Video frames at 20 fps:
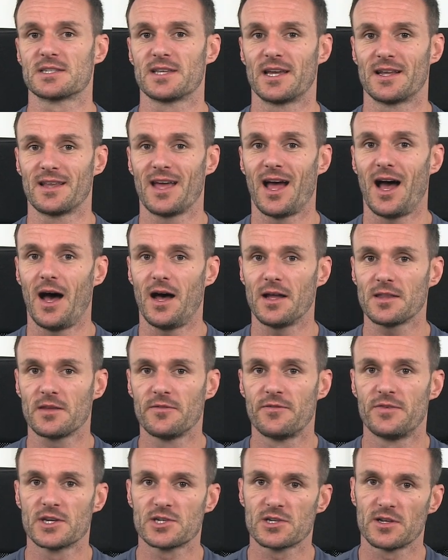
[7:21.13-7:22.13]
that
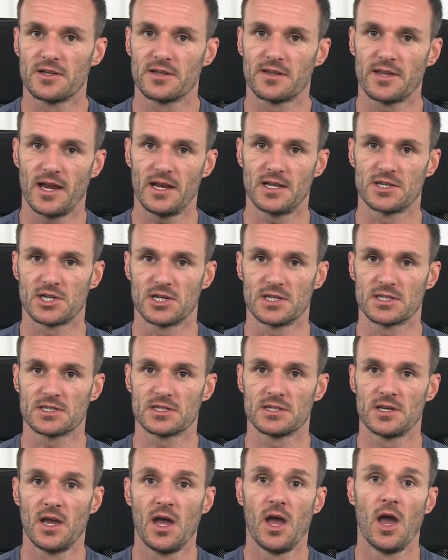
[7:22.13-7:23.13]
artificial intelligence